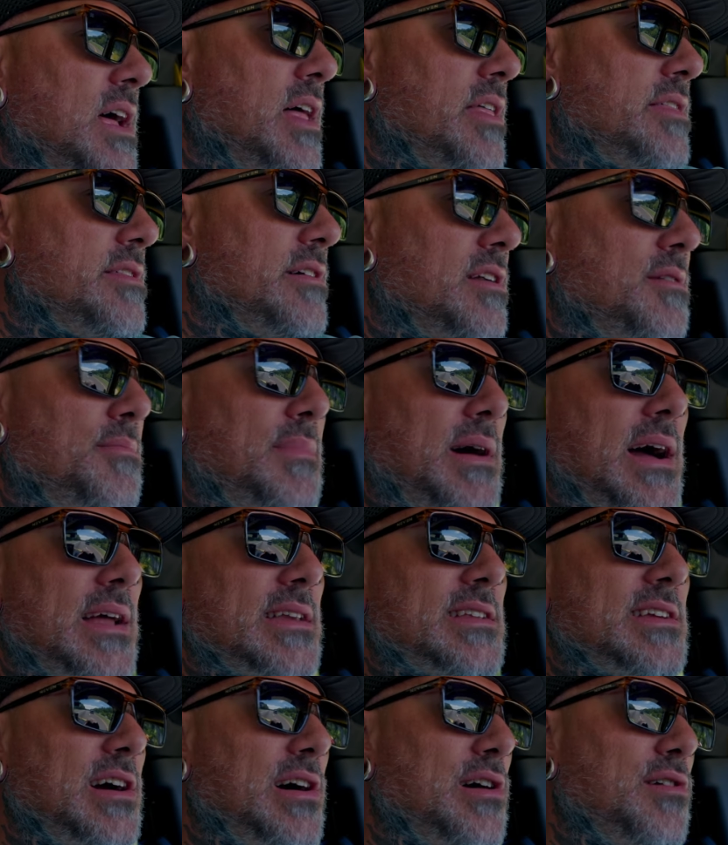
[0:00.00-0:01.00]
Thought I
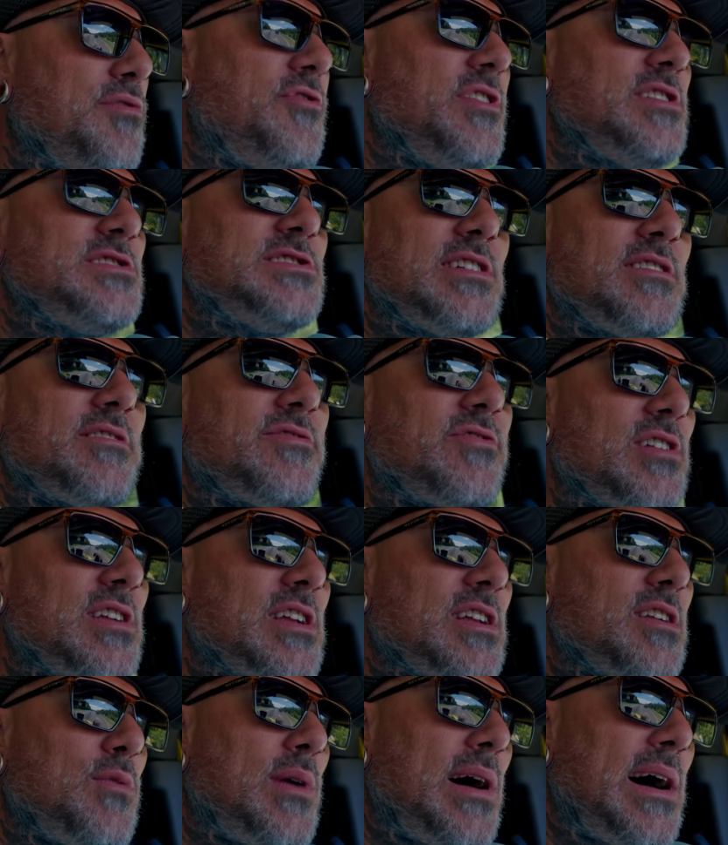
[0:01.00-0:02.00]
might go fishing for a
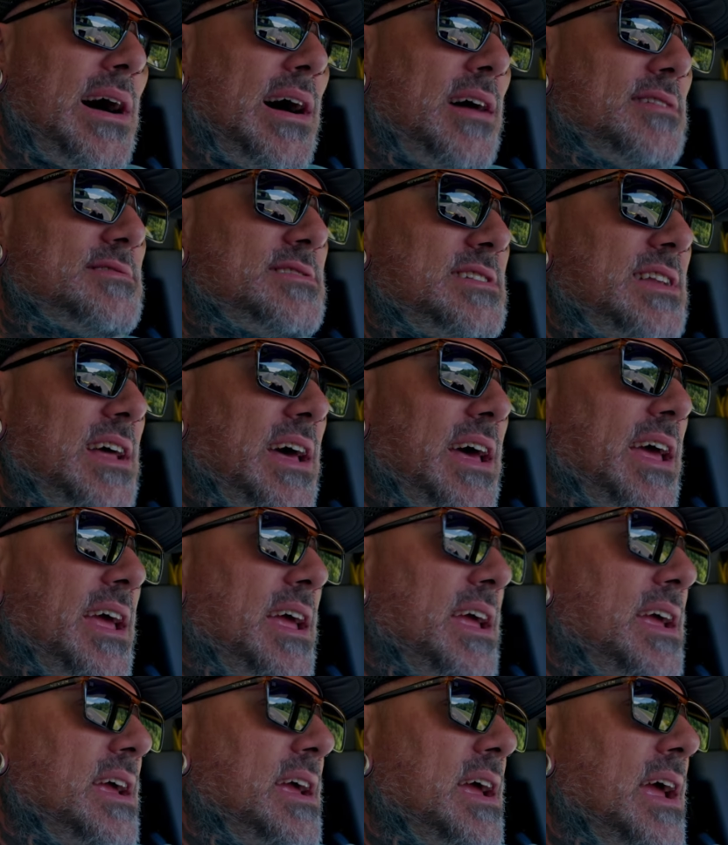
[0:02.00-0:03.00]
little while
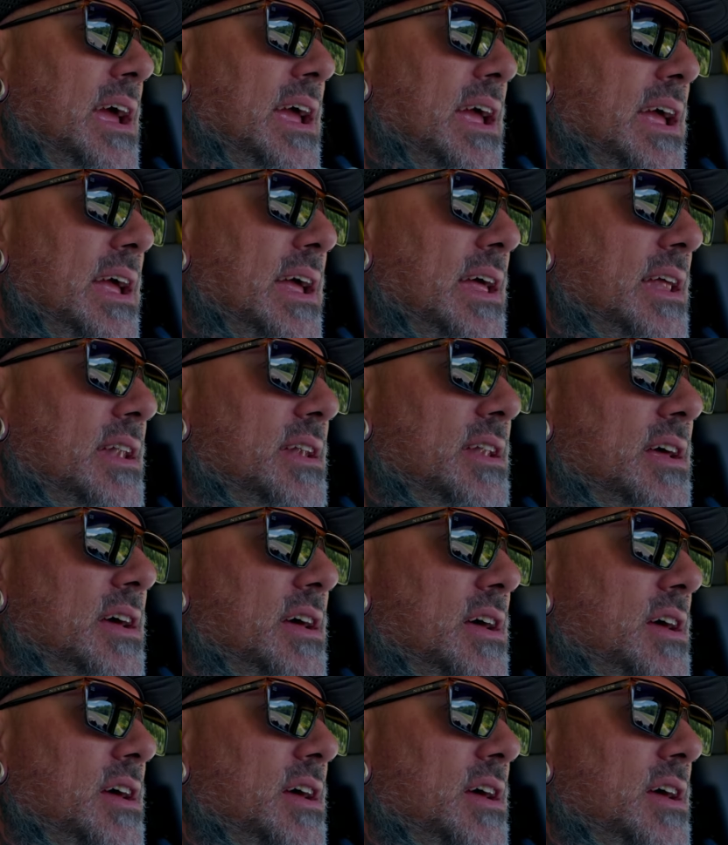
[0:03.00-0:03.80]
today and